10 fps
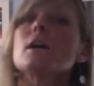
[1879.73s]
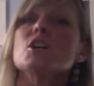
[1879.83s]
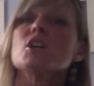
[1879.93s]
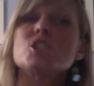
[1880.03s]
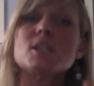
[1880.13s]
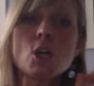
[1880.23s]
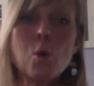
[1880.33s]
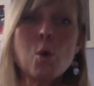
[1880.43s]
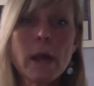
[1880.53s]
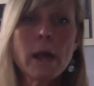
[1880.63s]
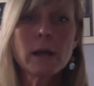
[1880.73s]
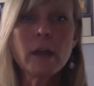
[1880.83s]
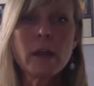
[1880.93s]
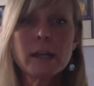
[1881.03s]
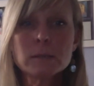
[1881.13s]
just a quick,
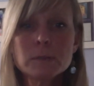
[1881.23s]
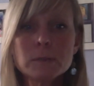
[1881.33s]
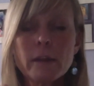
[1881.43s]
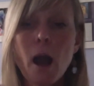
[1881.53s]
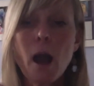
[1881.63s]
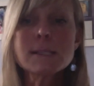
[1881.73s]
like I'll say